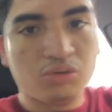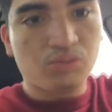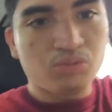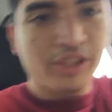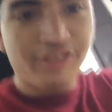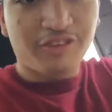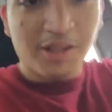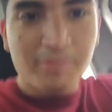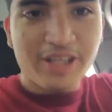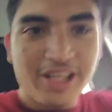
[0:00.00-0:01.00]
What is
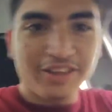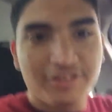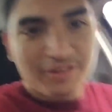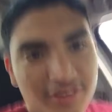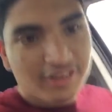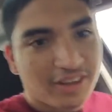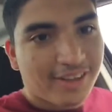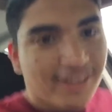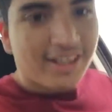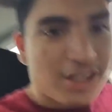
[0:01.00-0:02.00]
up, guys?
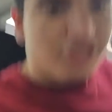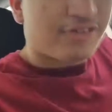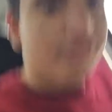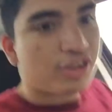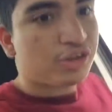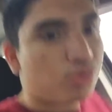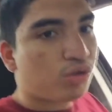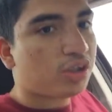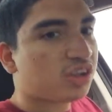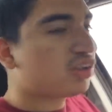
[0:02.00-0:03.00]
I just finished work.